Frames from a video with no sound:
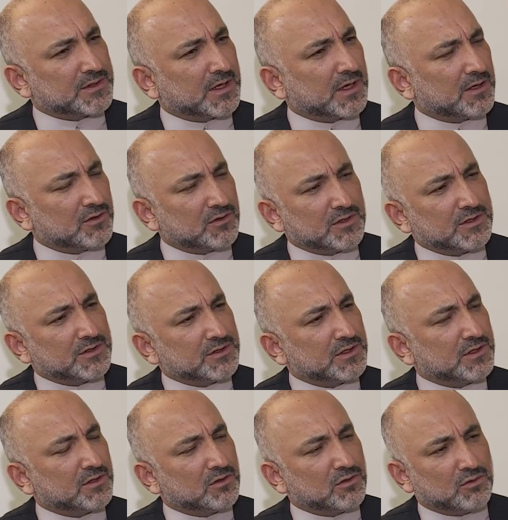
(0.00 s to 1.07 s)
countries,
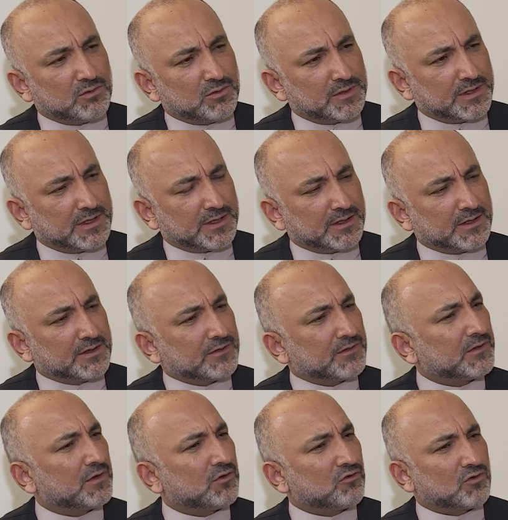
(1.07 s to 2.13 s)
including
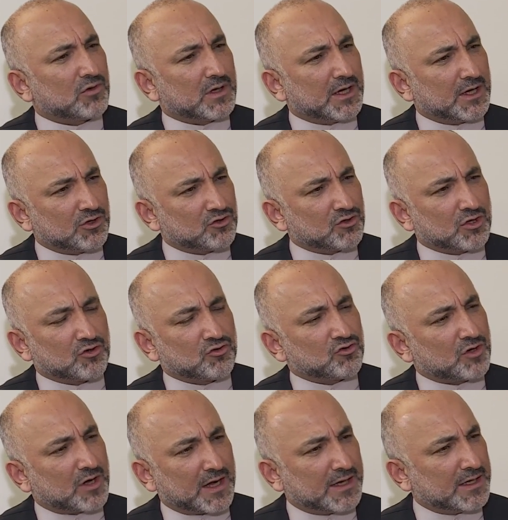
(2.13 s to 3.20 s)
Central Asia,
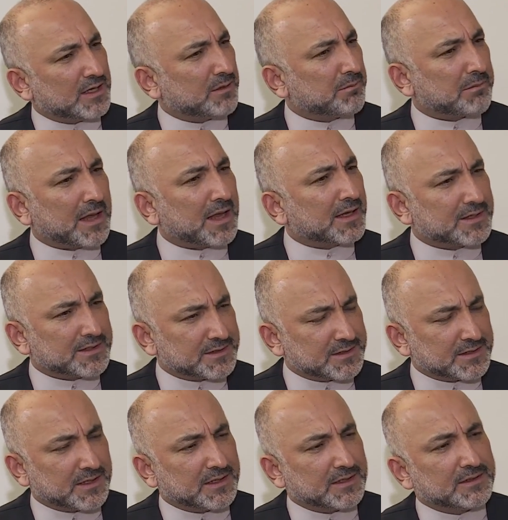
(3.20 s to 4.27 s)
China,
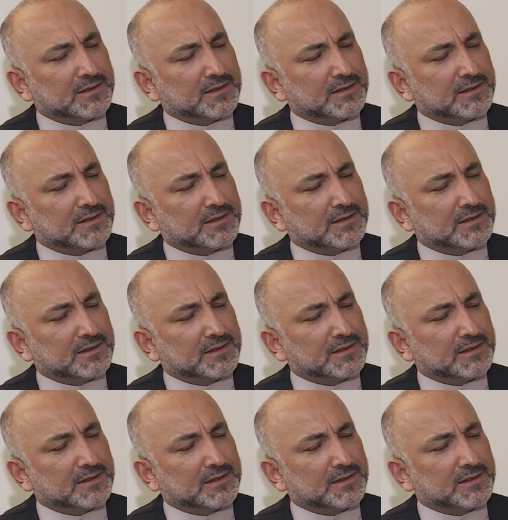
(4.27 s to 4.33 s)
Pakistan,